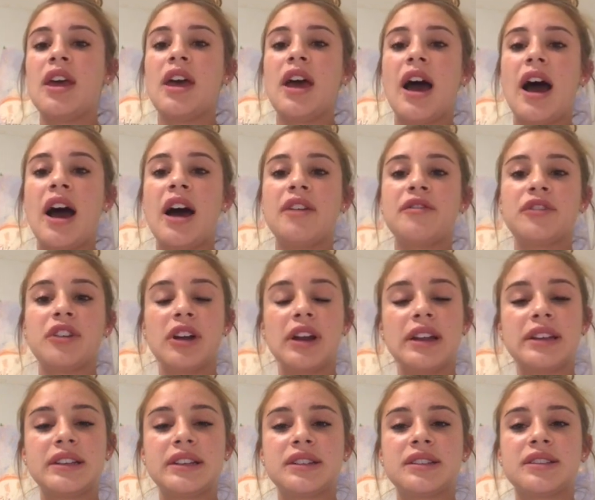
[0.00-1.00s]
After I
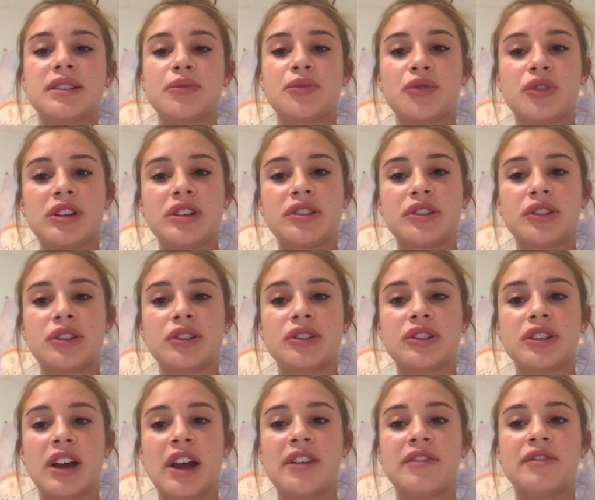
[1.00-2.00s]
did some research,
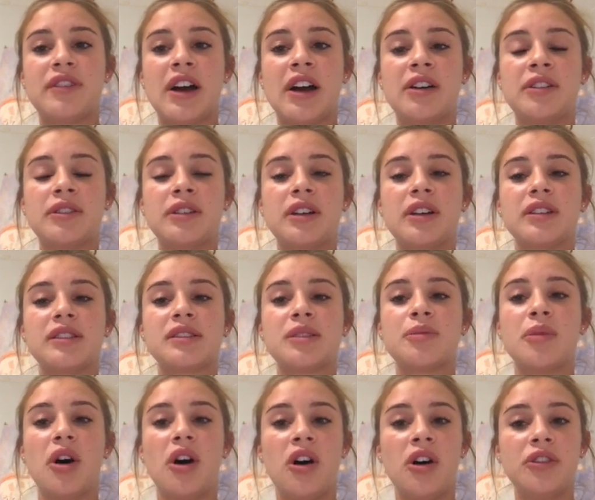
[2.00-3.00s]
I found some
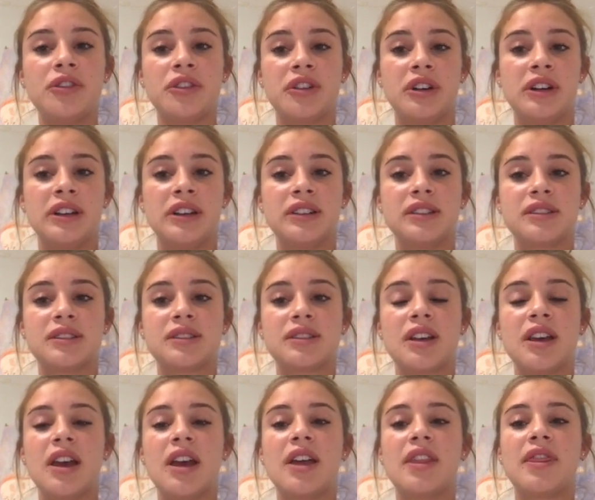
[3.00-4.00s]
alternates
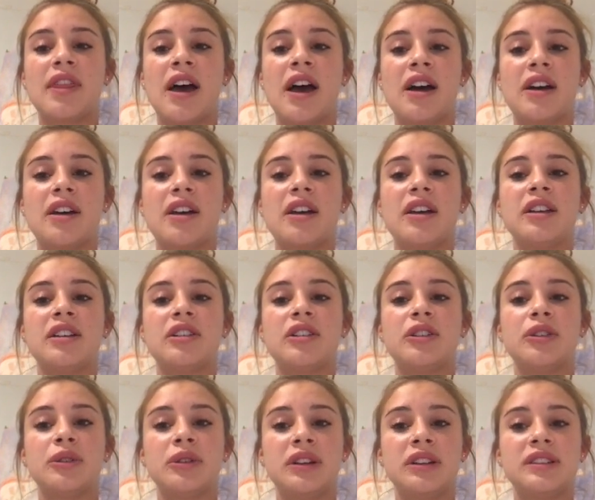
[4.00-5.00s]
that
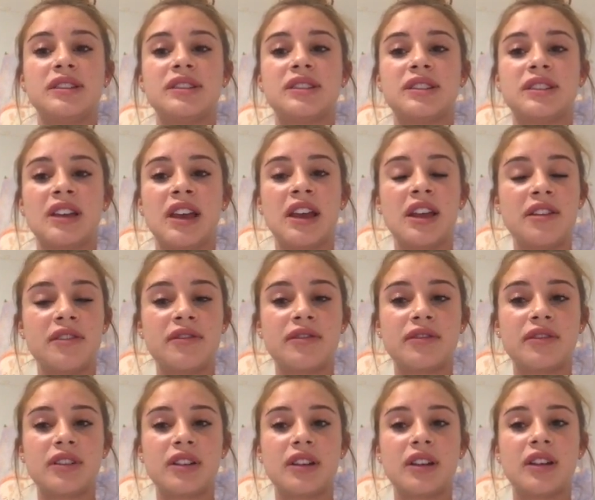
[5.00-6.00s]
included
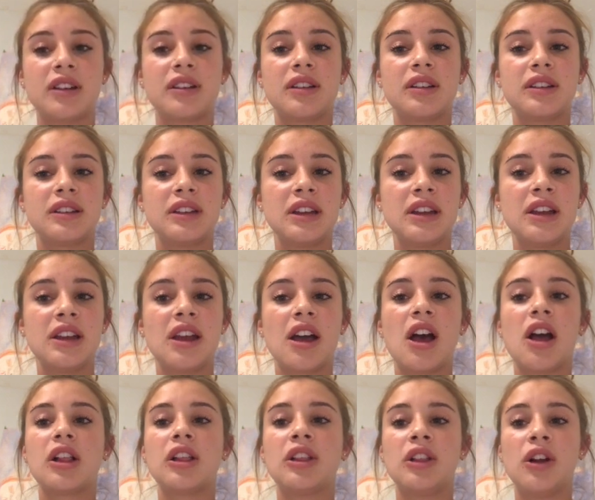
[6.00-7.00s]
safety,
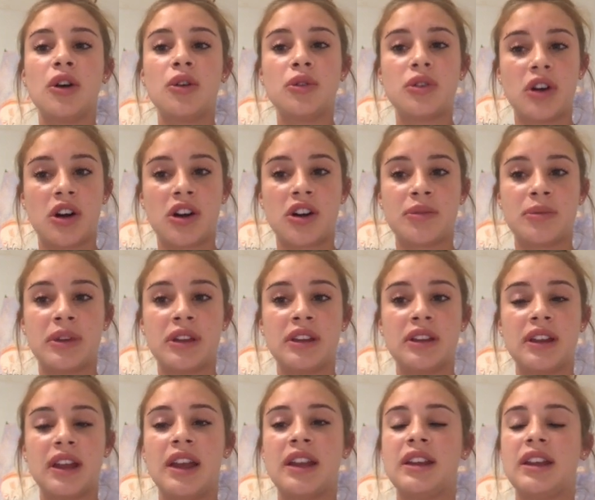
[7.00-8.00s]
low carbon,
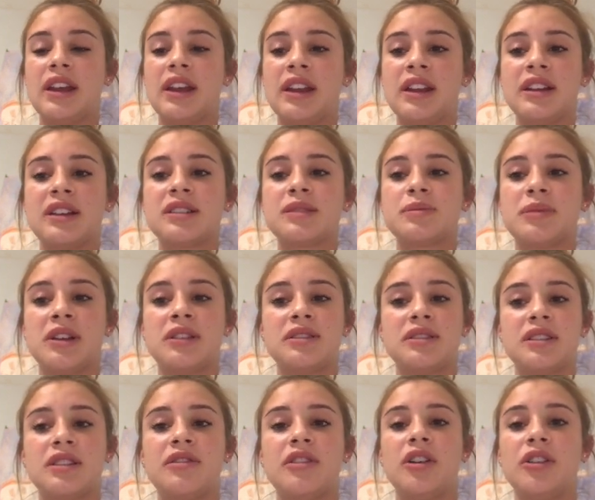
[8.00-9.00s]
and
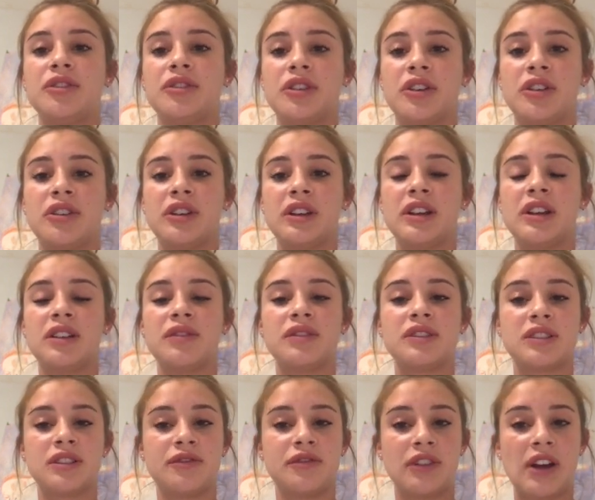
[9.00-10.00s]
inexpensive alternatives to
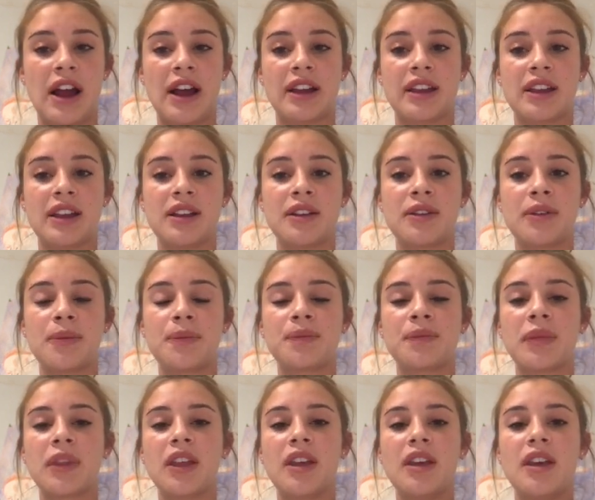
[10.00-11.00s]
fracking.
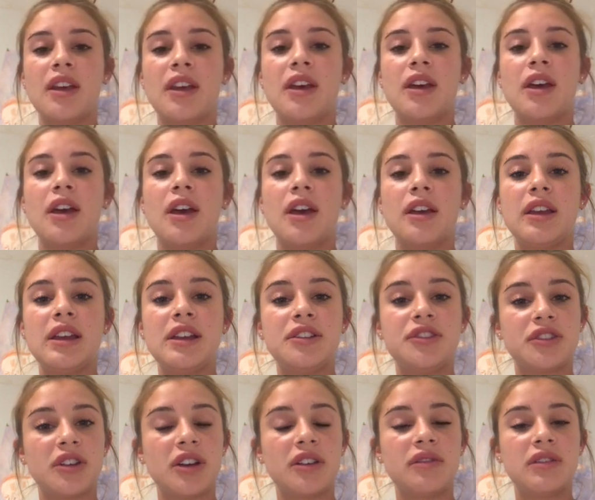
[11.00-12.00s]
Each
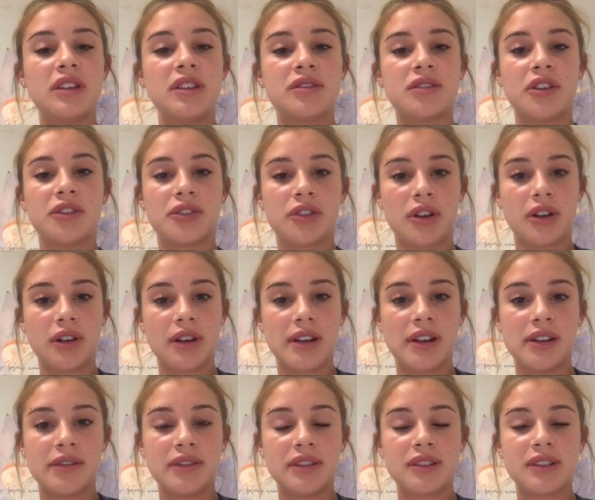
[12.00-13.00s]
of these
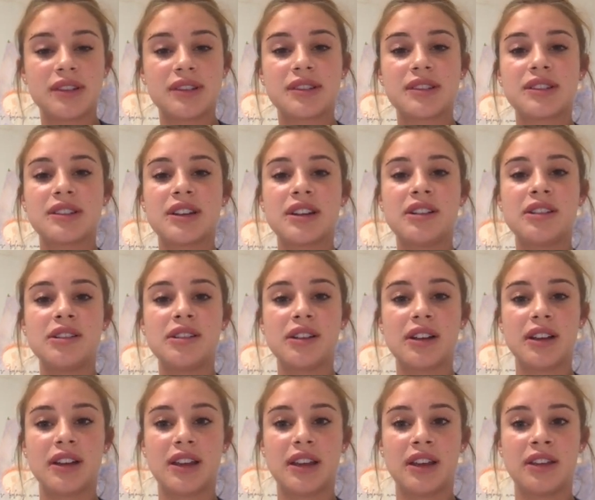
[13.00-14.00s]
alternatives still
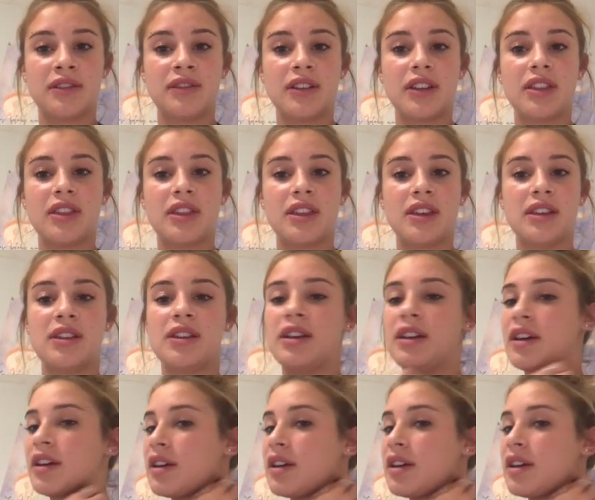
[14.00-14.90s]
give the